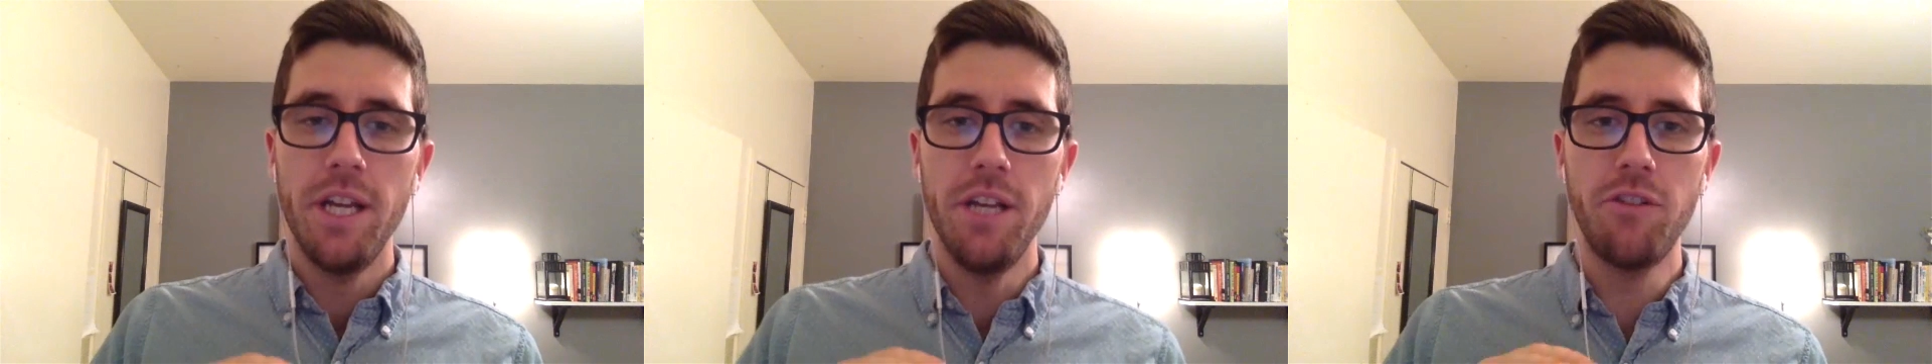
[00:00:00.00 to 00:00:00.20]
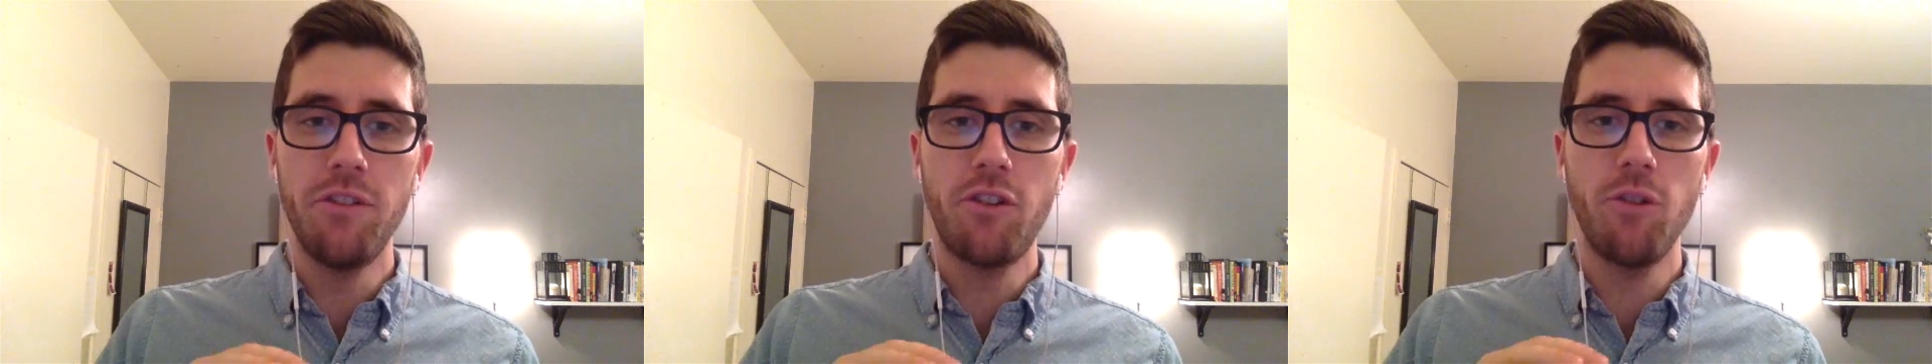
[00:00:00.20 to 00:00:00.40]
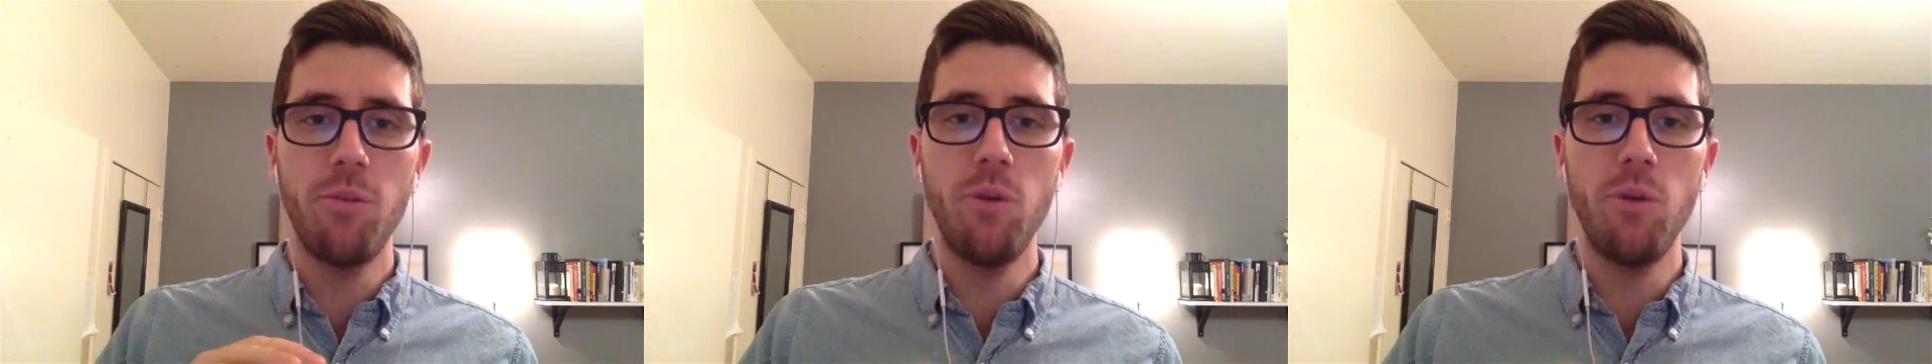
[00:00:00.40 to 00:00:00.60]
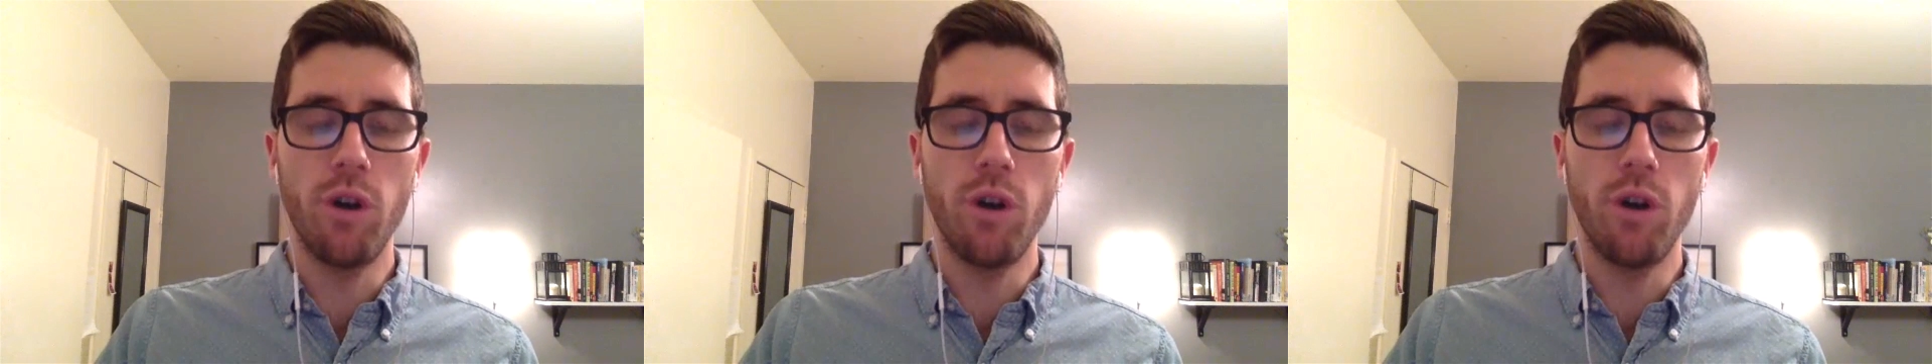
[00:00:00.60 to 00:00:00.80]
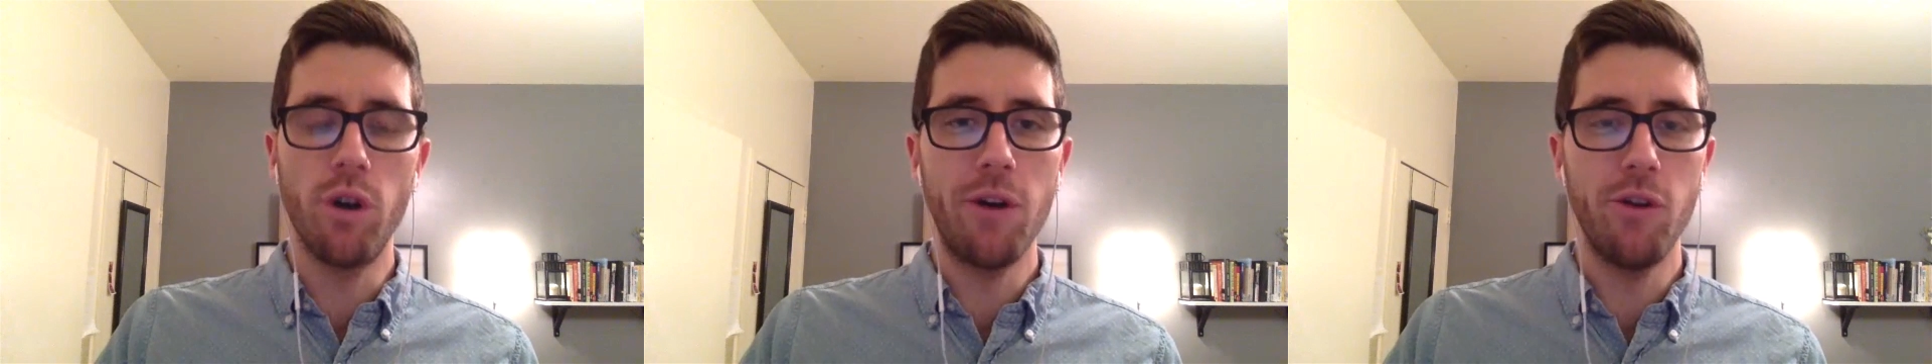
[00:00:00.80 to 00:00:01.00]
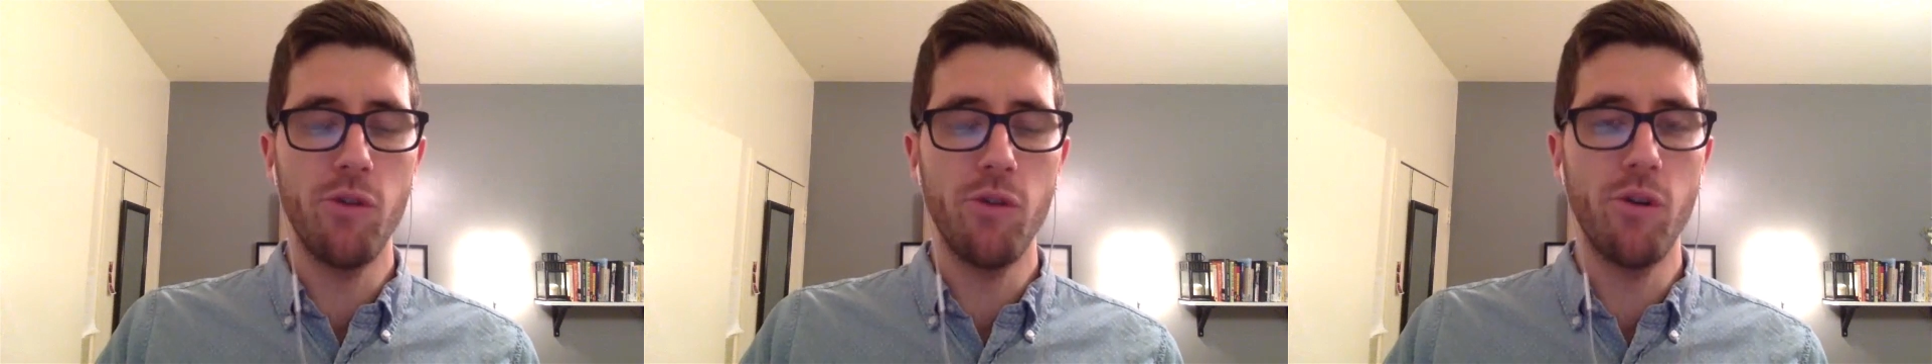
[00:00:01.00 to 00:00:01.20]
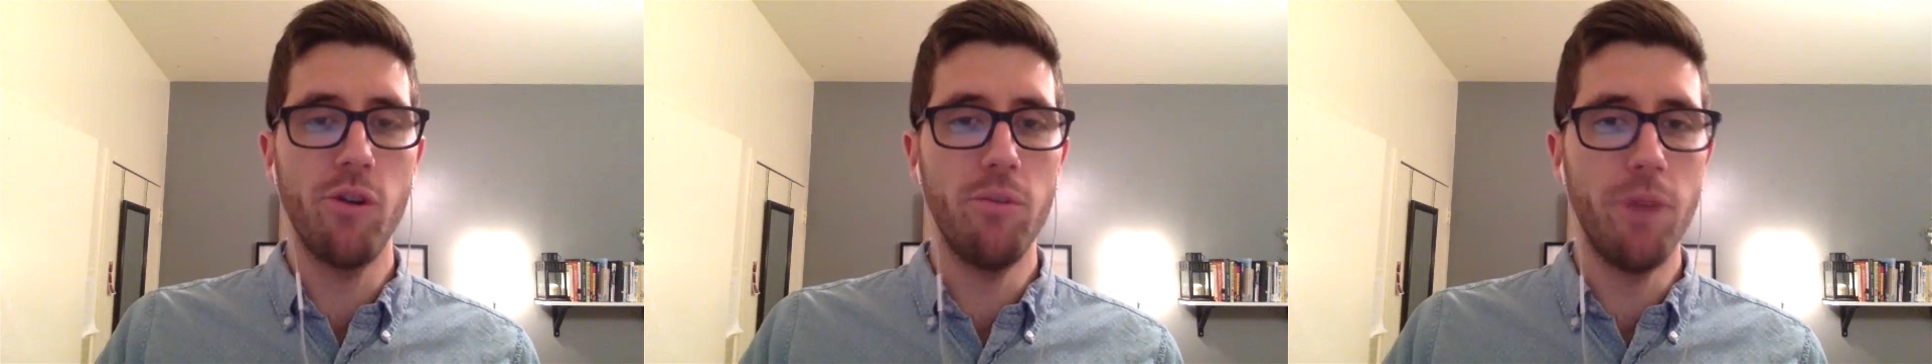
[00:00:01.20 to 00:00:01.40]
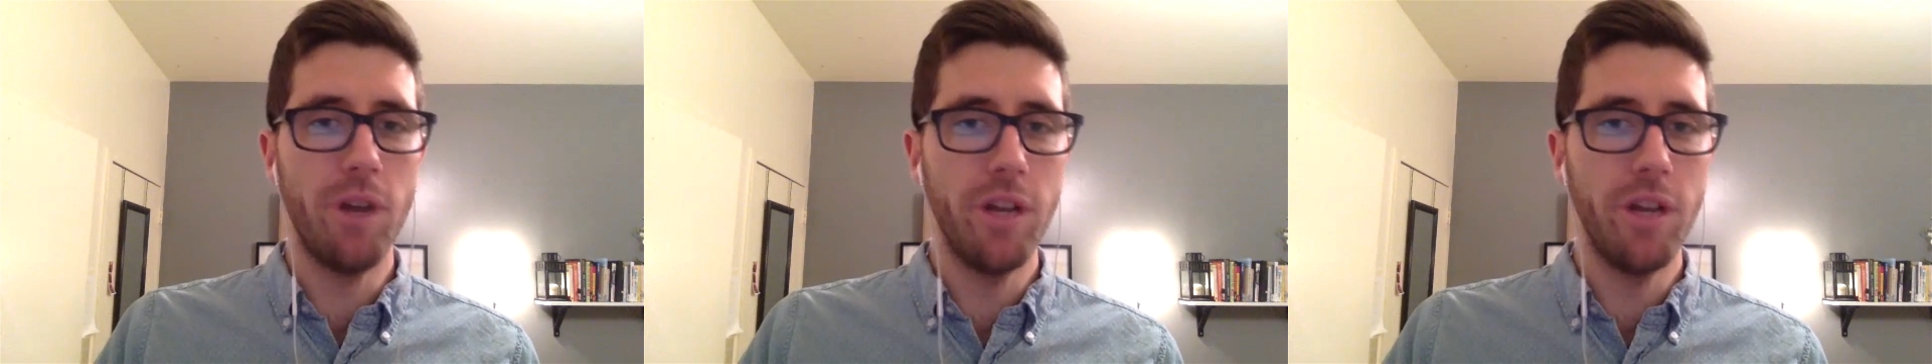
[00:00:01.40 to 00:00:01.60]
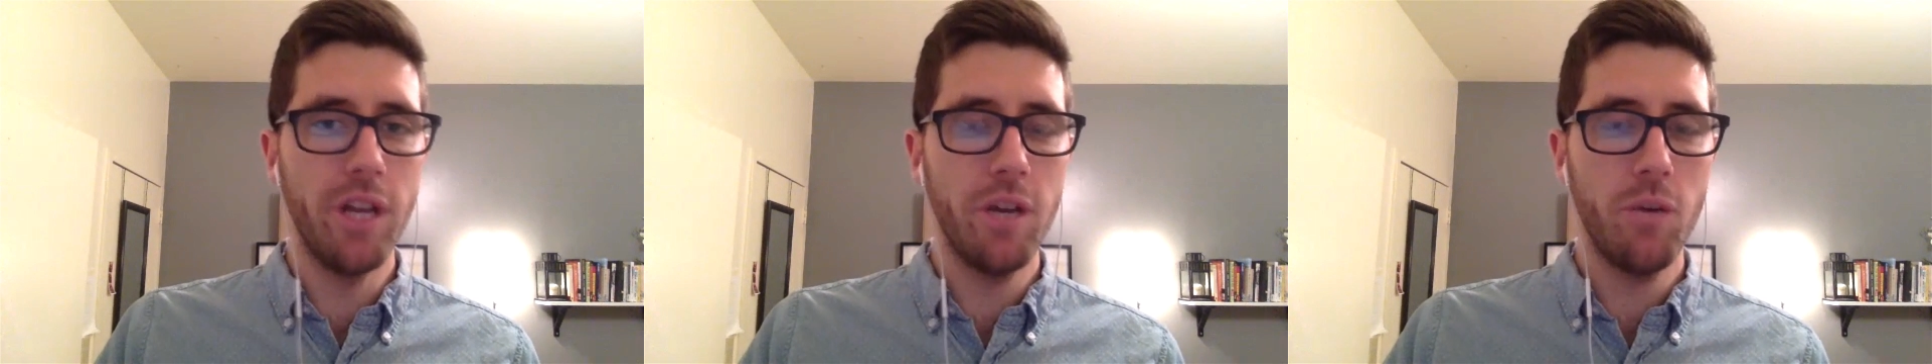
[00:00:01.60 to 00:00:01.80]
is to be worried about your own money